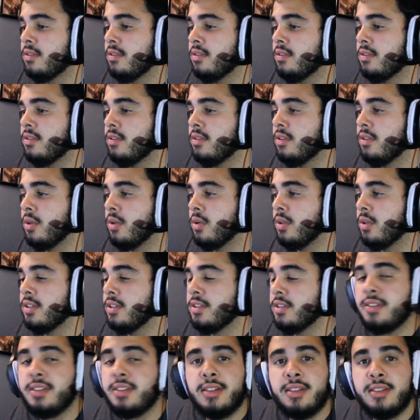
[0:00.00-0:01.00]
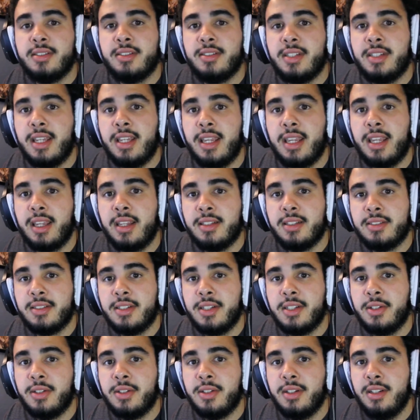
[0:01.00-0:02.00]
Laura's singing
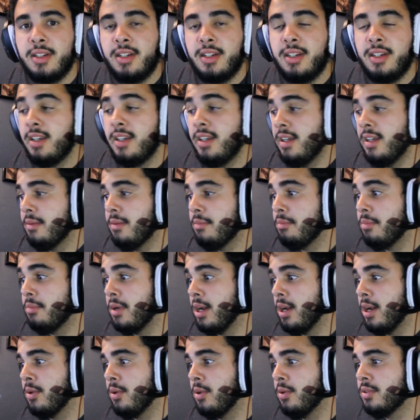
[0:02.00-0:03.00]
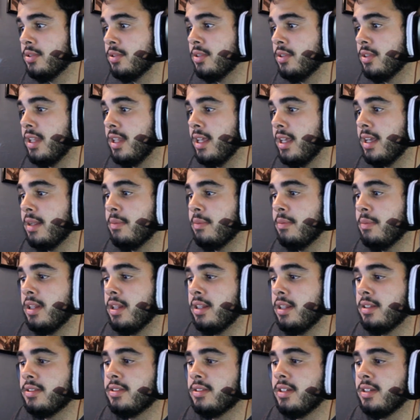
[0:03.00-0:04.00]
skill, but I also like Bella
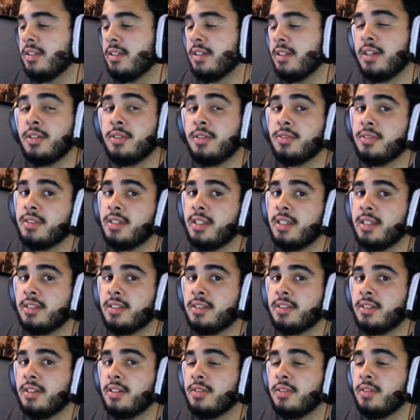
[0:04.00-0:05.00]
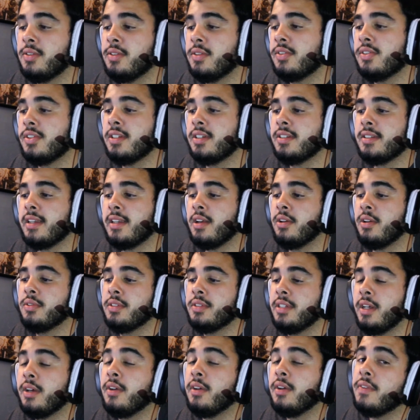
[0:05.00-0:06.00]
Santiago's singing skill too, because she has that
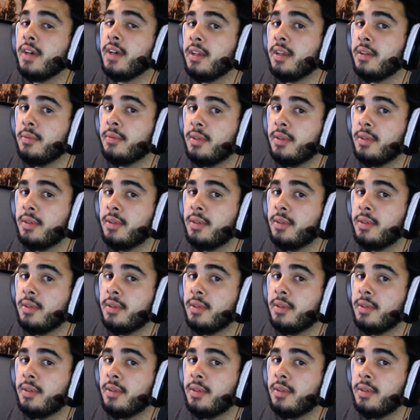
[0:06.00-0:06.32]
Adele vibe.